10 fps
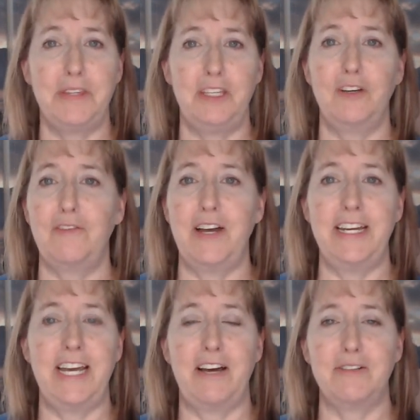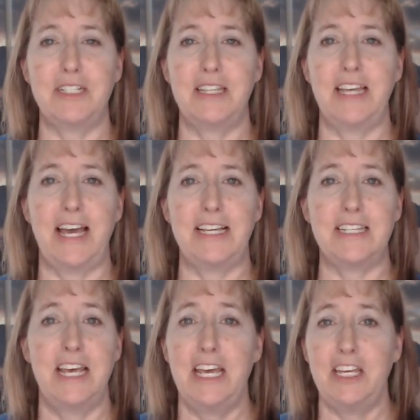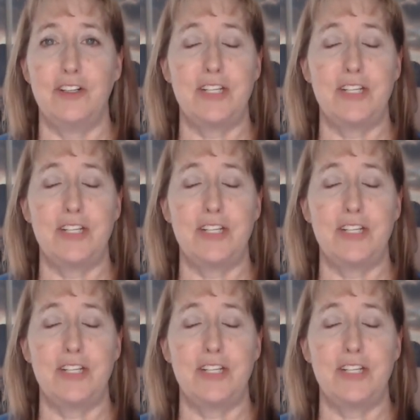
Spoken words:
you'll find out that your